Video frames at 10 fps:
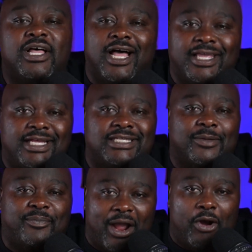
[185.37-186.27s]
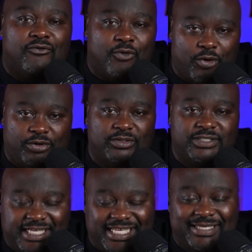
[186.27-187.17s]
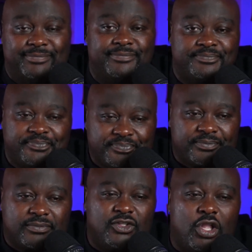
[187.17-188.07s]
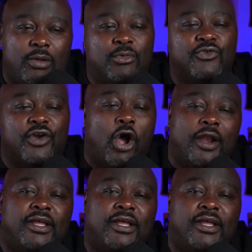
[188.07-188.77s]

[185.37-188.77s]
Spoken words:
against a Power 4 team. Moving on.